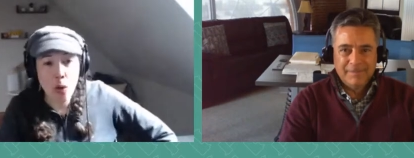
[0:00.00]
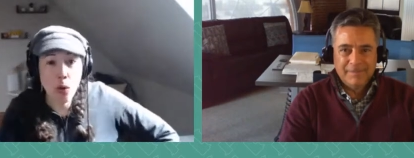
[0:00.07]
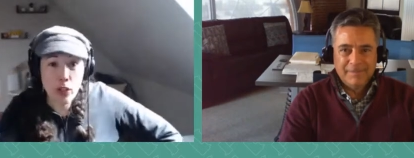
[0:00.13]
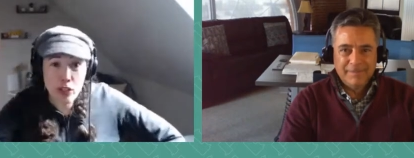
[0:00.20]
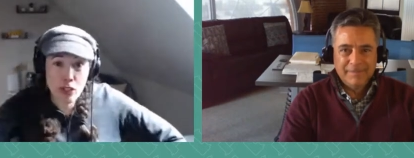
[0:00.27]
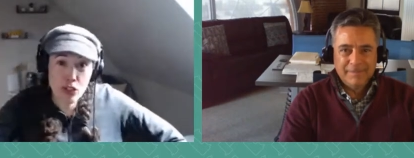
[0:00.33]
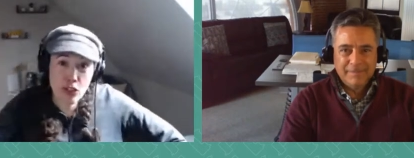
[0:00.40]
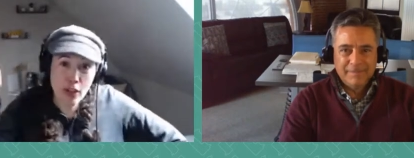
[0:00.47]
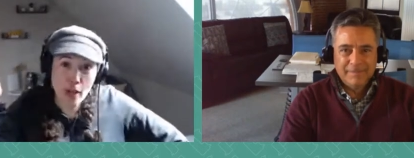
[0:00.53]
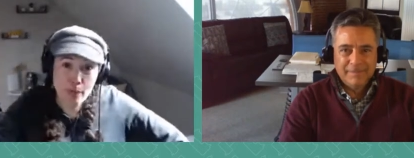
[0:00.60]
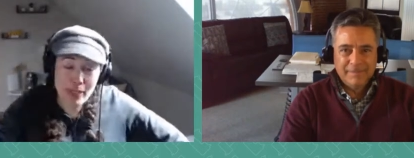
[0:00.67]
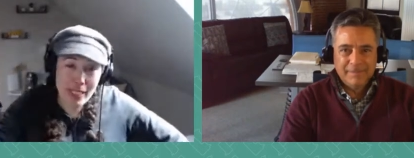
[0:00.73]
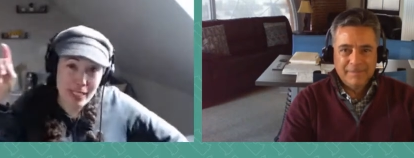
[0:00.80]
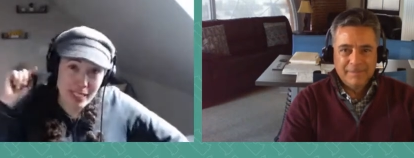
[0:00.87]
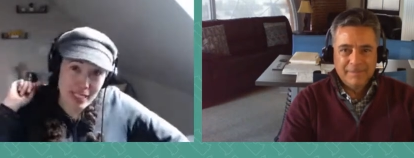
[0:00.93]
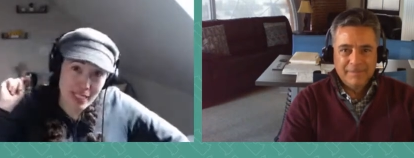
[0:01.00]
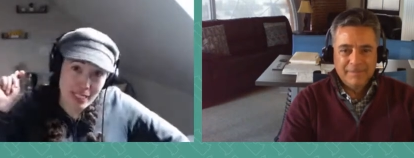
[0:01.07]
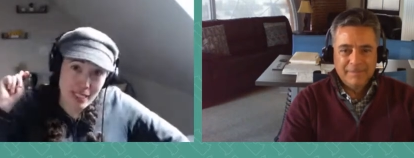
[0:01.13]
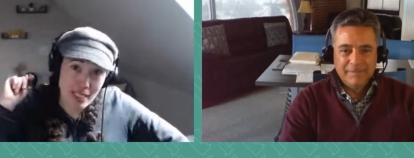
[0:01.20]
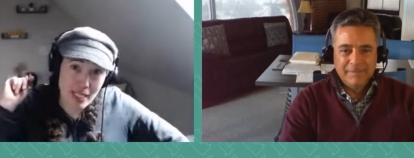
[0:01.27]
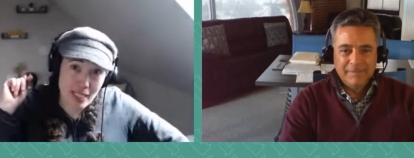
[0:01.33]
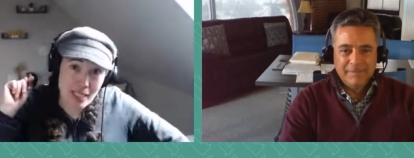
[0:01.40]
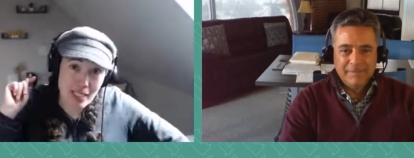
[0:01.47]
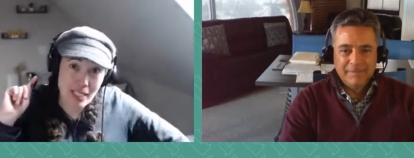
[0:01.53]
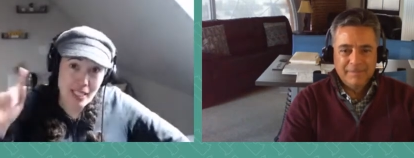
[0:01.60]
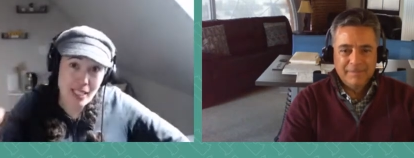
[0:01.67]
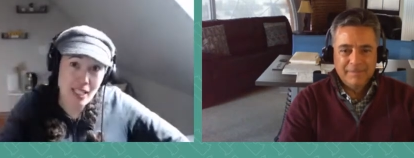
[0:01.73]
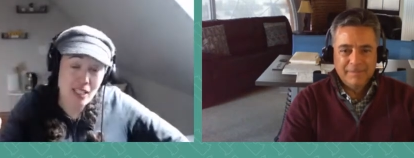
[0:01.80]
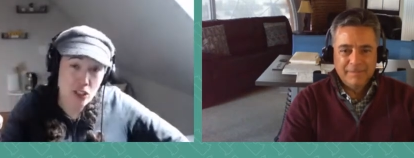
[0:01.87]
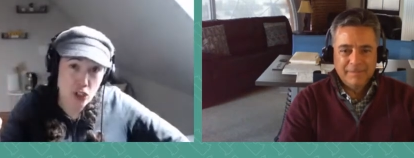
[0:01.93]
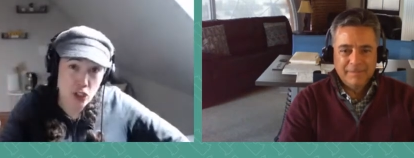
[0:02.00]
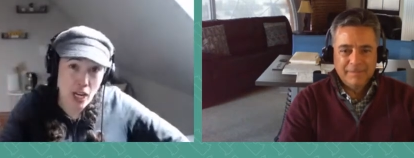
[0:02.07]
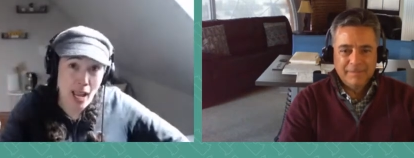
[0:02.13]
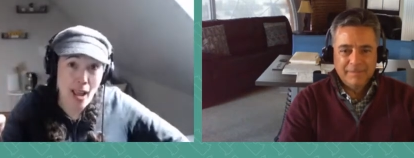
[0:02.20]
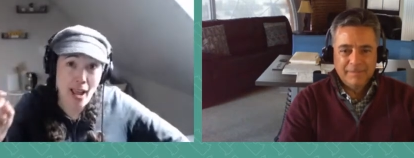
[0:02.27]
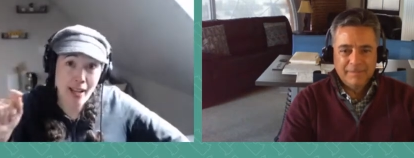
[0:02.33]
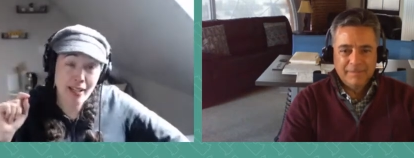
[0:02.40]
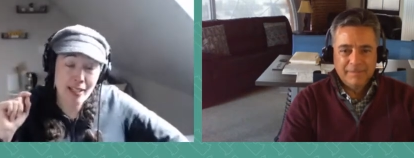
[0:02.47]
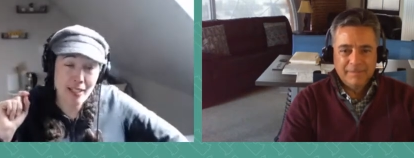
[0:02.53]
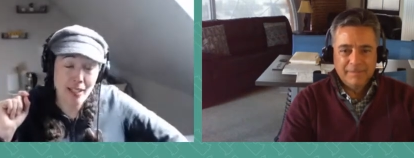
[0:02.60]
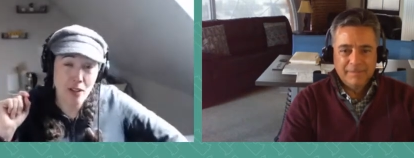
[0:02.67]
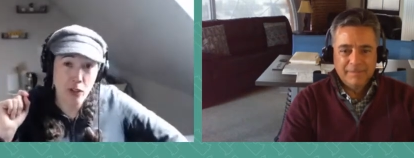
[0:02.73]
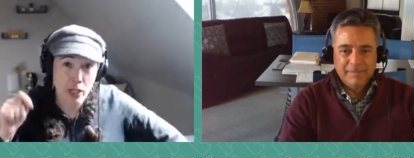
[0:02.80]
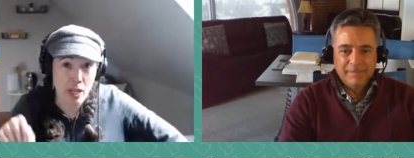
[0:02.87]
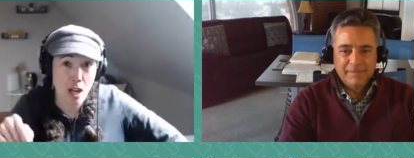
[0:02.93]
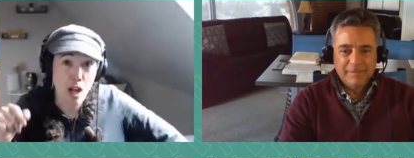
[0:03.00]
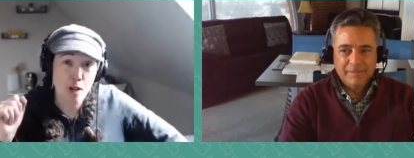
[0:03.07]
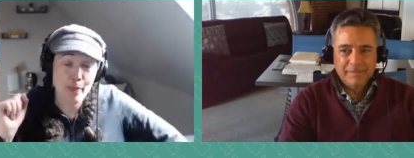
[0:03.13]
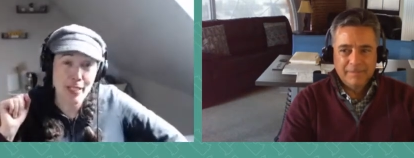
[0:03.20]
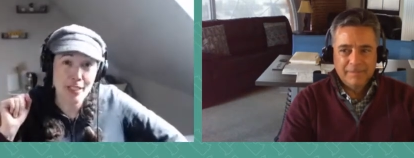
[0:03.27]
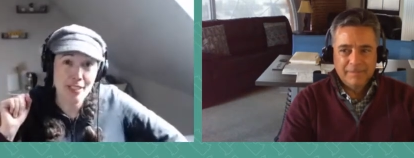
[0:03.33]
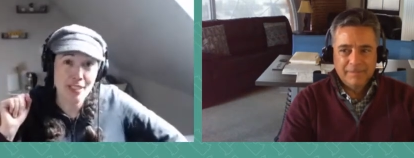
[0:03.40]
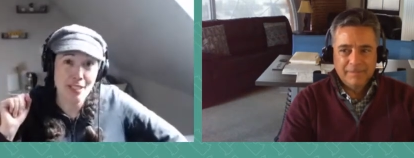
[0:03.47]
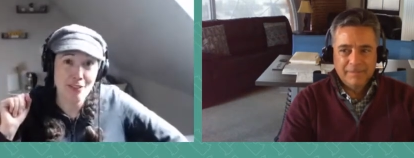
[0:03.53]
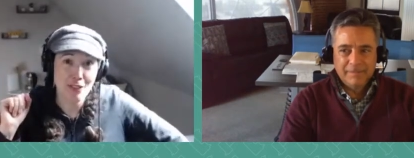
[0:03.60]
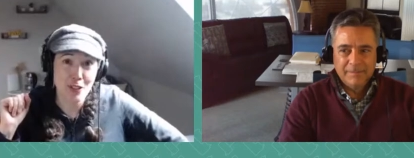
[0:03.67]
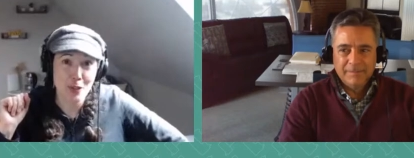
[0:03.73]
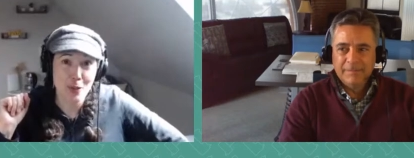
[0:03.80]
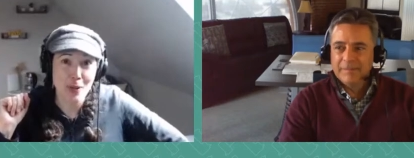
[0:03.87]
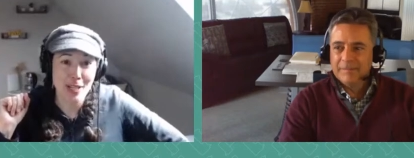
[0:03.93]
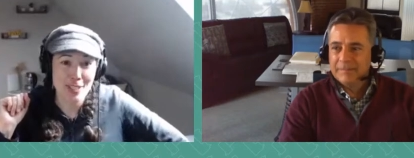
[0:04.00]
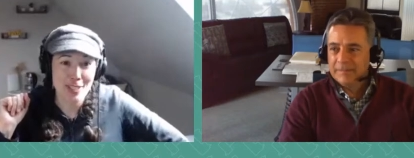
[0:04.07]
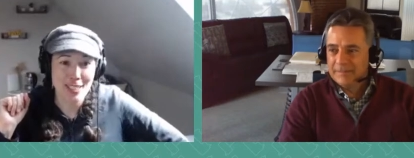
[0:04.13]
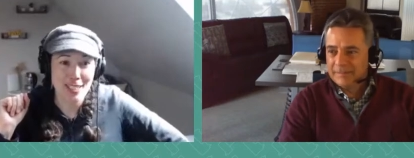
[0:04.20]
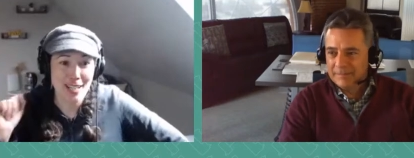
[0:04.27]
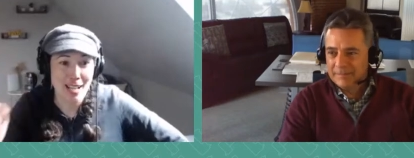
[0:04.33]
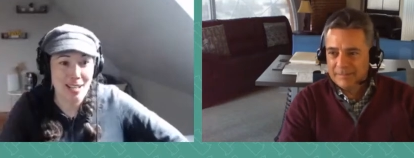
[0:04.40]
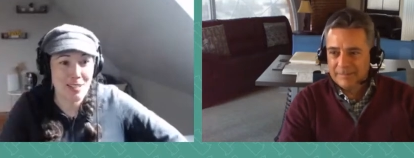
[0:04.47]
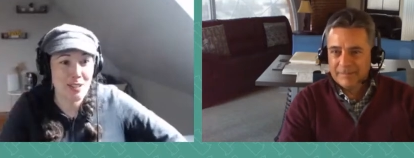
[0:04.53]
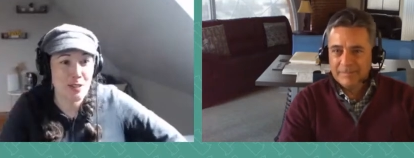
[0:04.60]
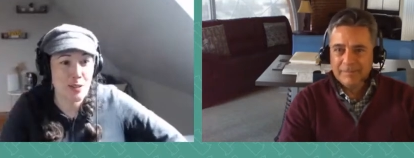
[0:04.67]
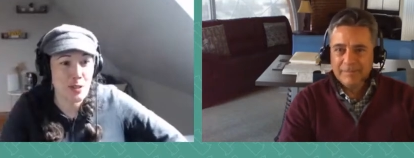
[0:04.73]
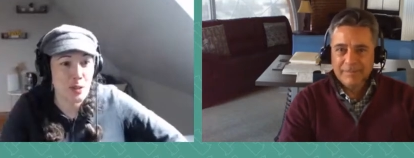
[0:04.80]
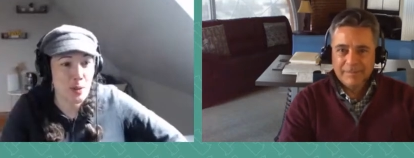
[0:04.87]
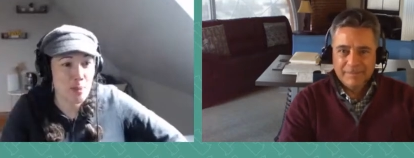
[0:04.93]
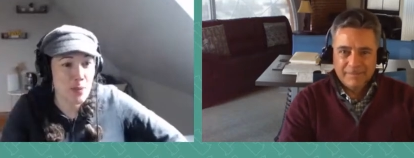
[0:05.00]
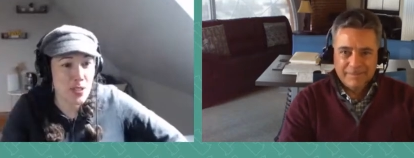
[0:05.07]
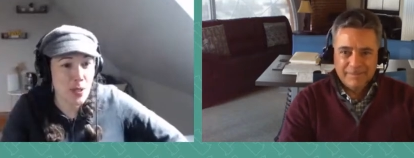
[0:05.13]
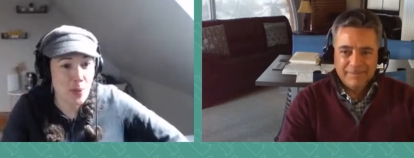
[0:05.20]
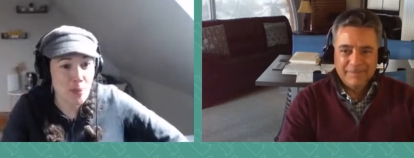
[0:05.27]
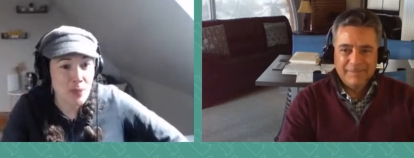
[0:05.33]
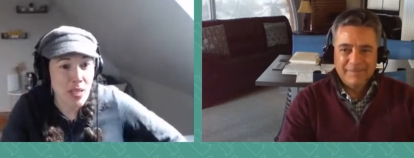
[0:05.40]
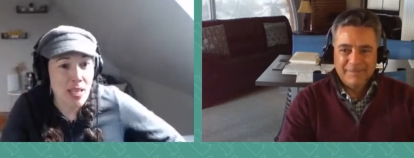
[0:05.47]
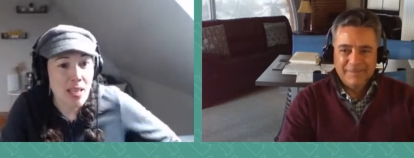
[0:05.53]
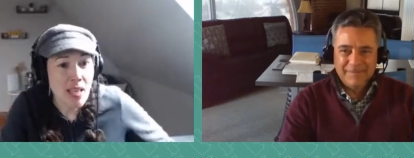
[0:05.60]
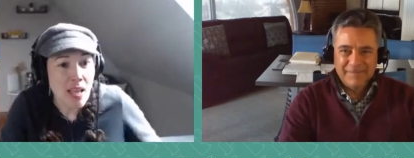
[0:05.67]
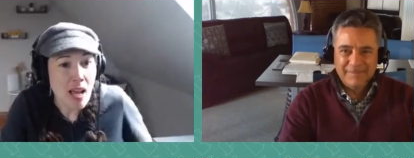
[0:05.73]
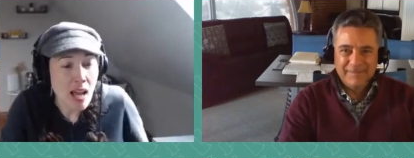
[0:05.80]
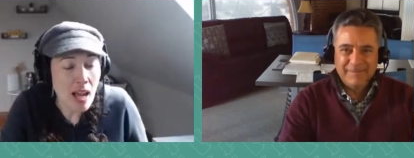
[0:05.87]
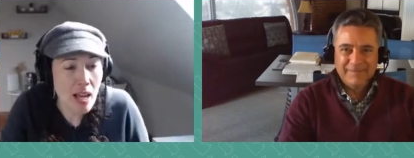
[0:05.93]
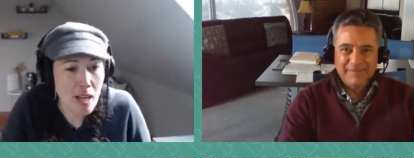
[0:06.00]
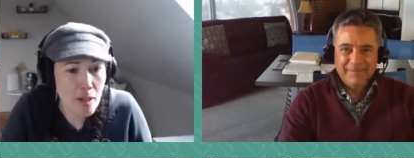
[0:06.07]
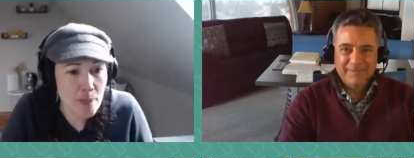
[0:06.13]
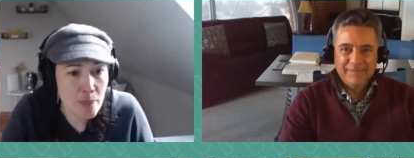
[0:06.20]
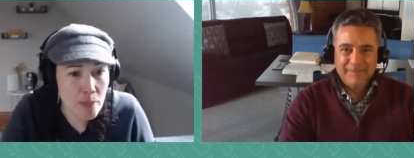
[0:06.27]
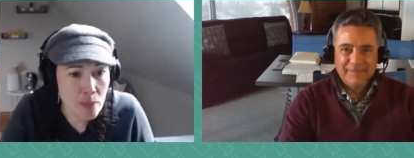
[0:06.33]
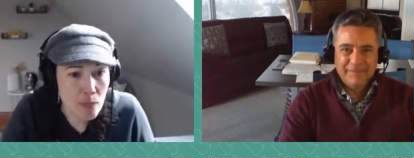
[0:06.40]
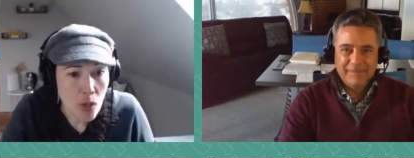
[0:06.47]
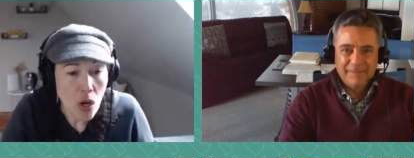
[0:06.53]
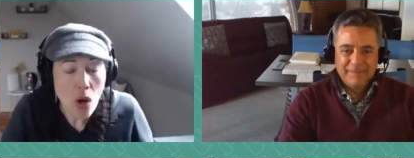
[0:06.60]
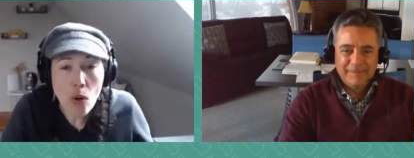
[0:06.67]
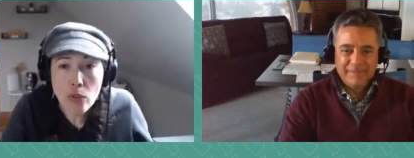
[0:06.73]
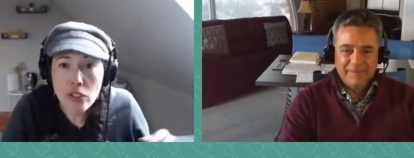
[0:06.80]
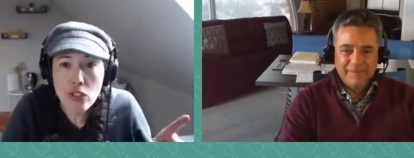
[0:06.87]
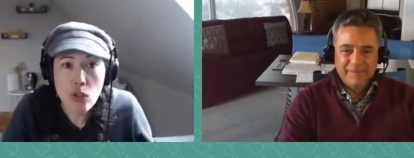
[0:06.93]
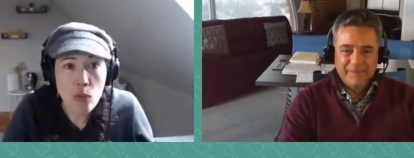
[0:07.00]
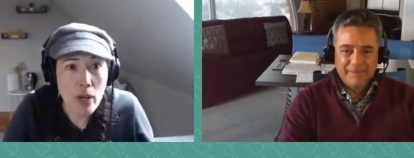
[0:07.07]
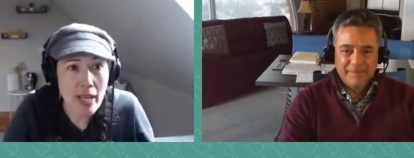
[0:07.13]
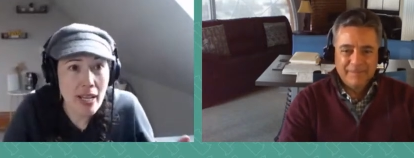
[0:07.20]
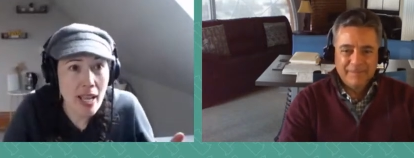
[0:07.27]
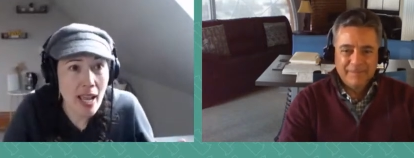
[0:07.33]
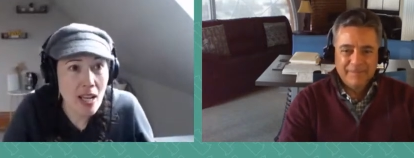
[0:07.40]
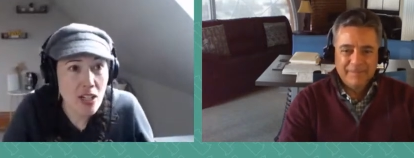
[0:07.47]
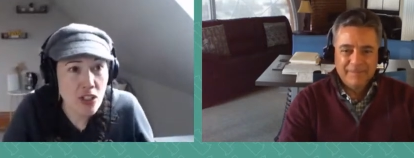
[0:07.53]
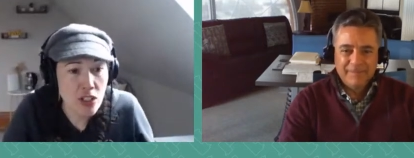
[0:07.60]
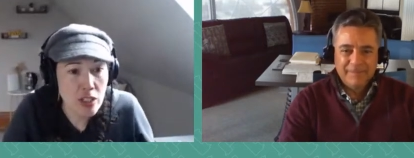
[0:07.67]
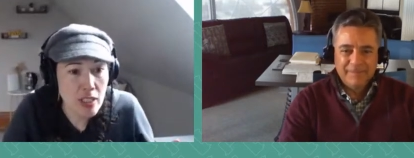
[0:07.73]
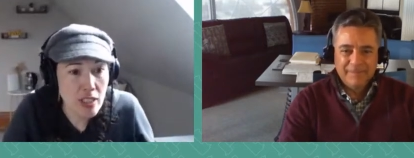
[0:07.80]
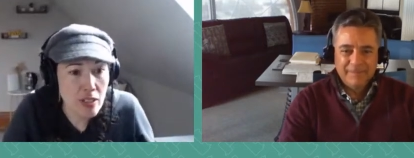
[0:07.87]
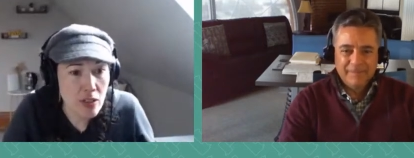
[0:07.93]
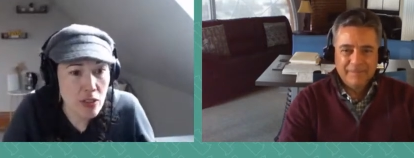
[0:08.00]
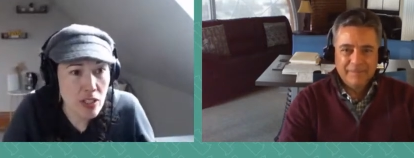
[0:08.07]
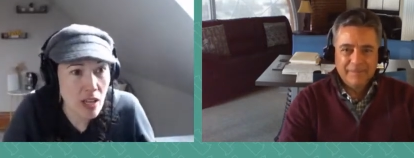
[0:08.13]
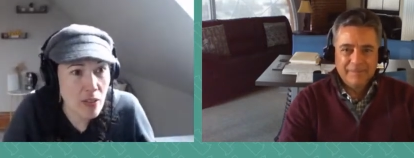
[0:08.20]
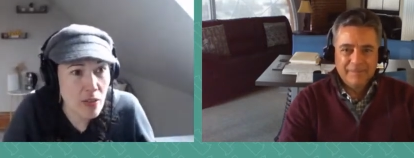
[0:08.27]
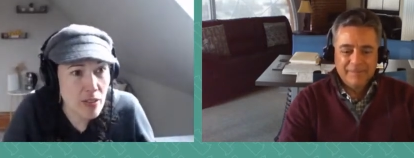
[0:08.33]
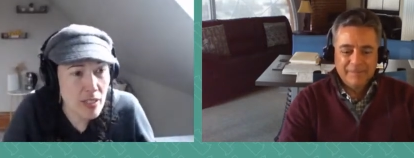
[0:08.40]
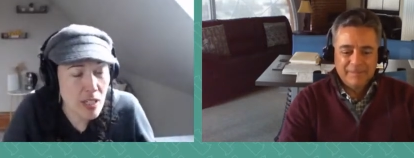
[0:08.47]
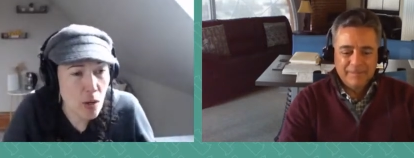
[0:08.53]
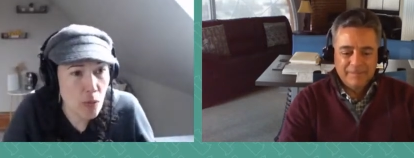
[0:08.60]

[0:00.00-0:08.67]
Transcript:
Speaker 1: or you can drop it in the chat or comments if you're watching it on YouTube. So, um, oh, you know what? Actually, the other thing